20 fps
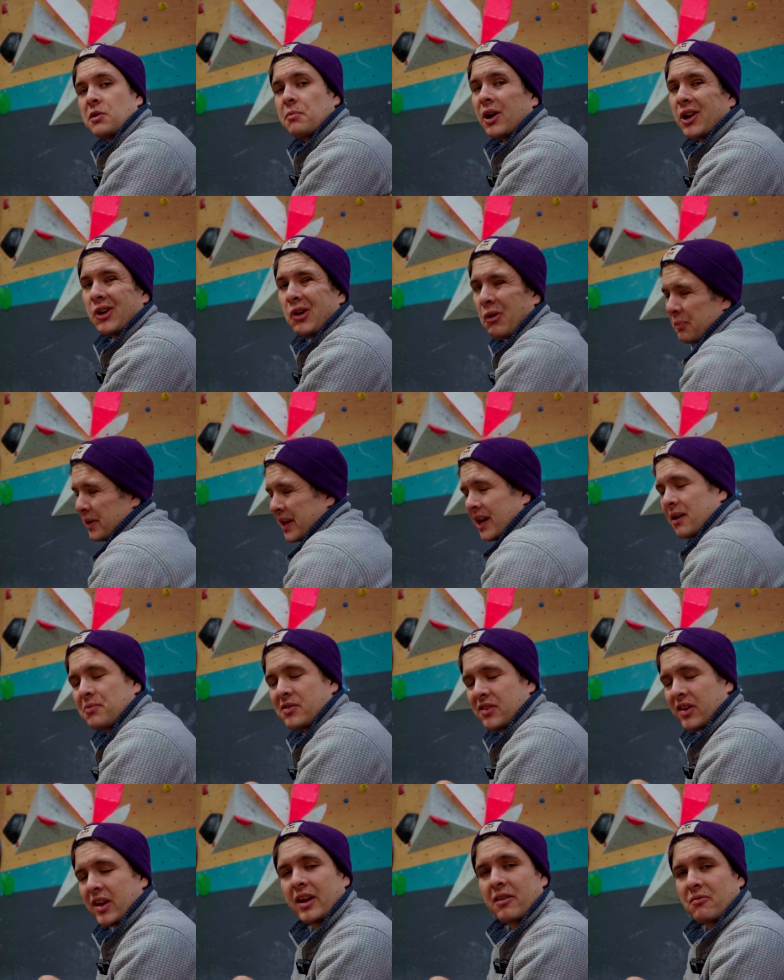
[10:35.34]
might not be able
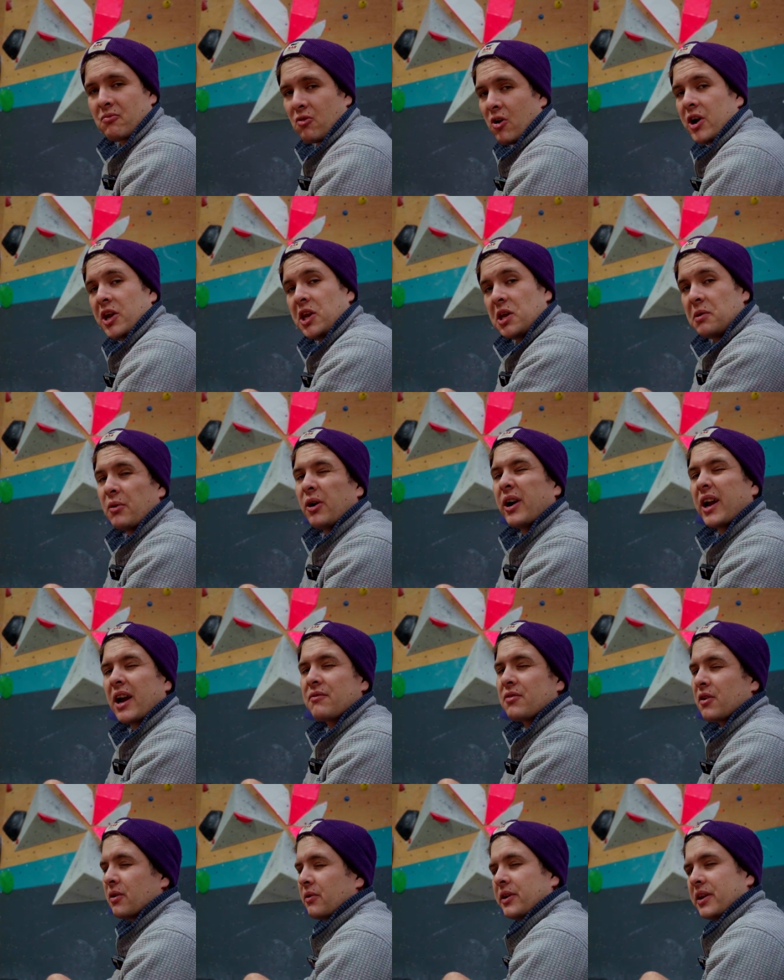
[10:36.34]
to get it right and you might have
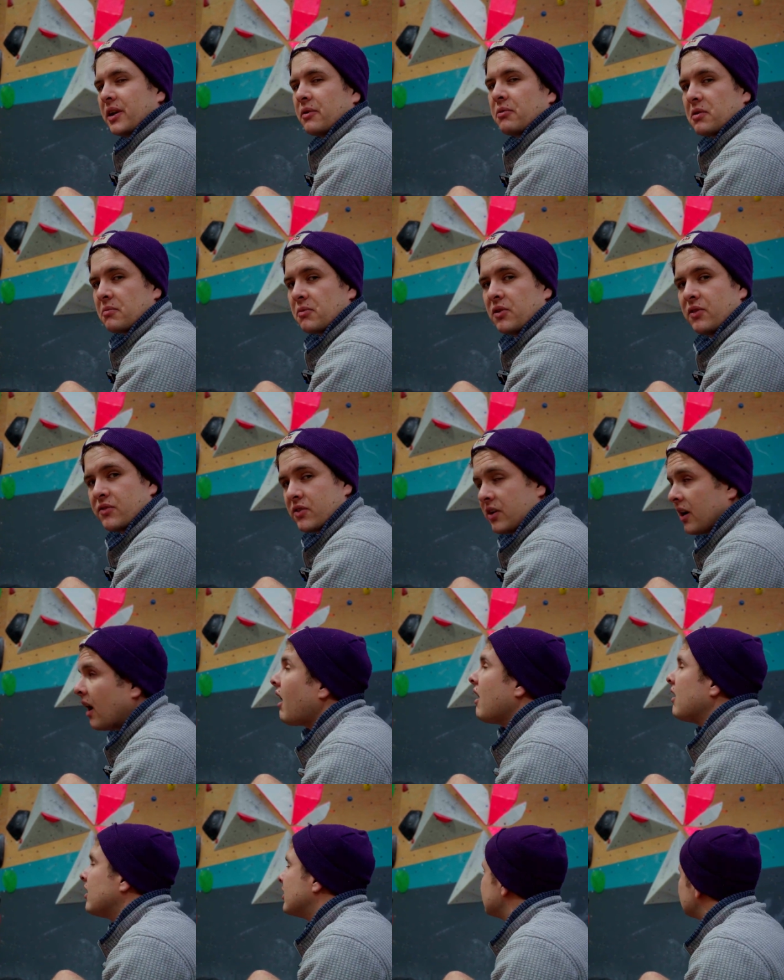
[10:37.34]
no idea what the moves
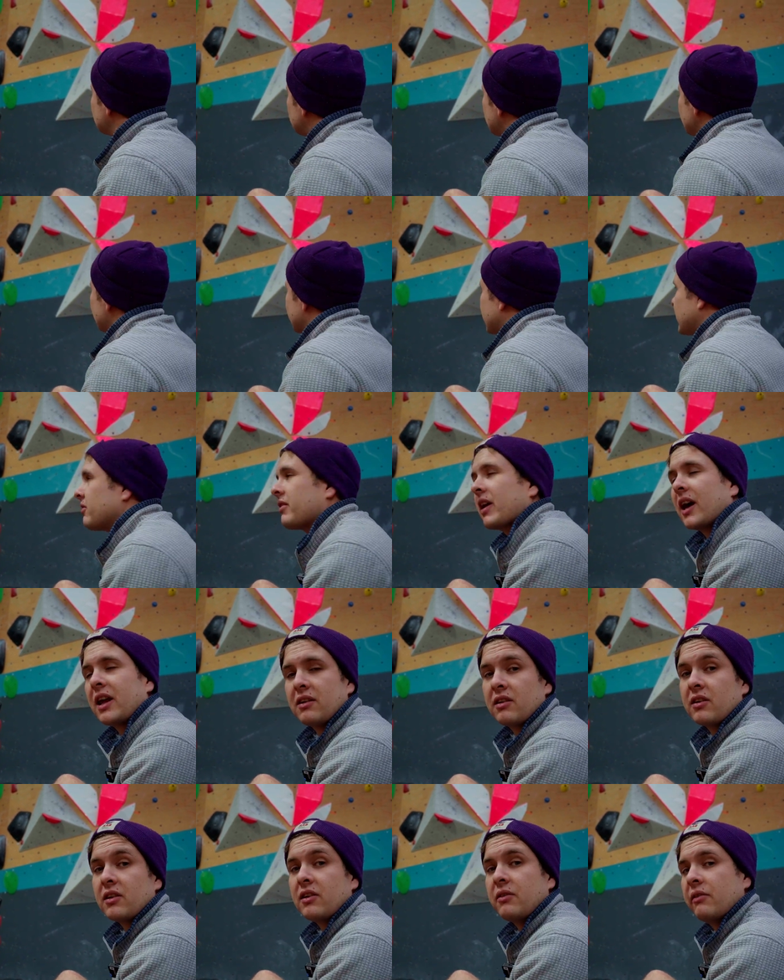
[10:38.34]
are. So one thing you can
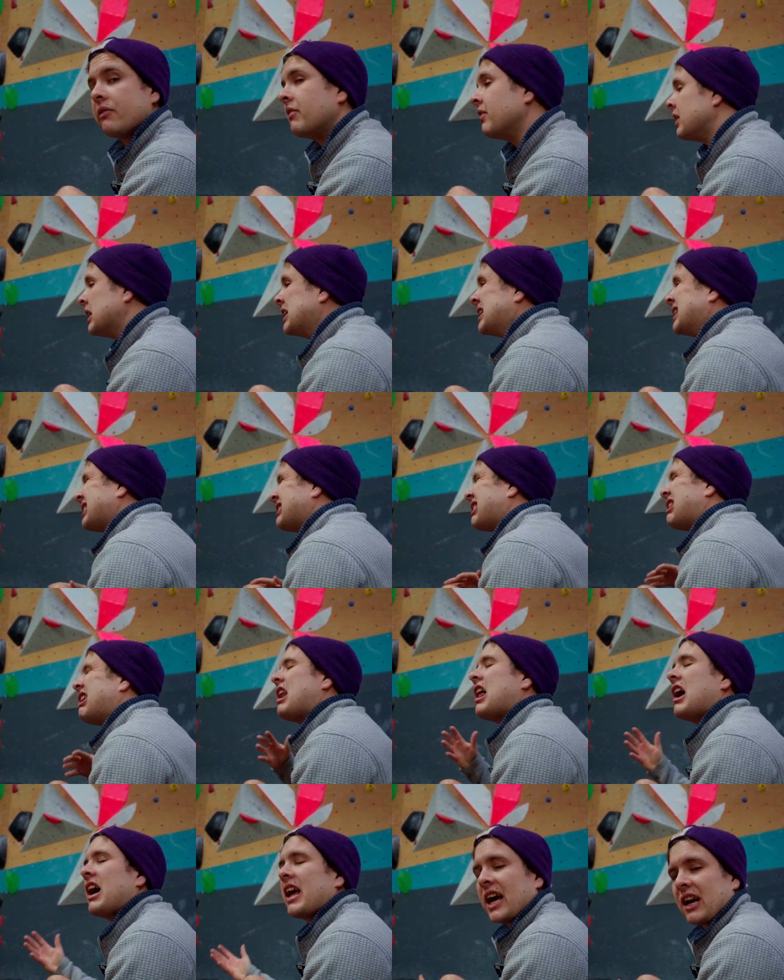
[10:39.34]
do to
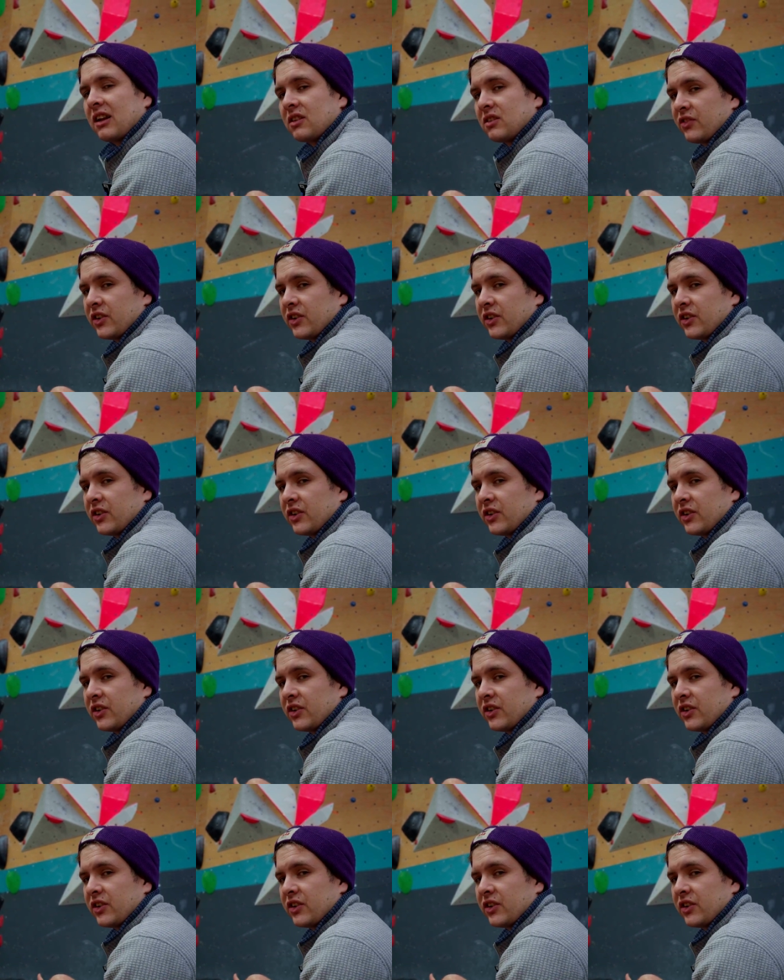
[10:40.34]
learn how to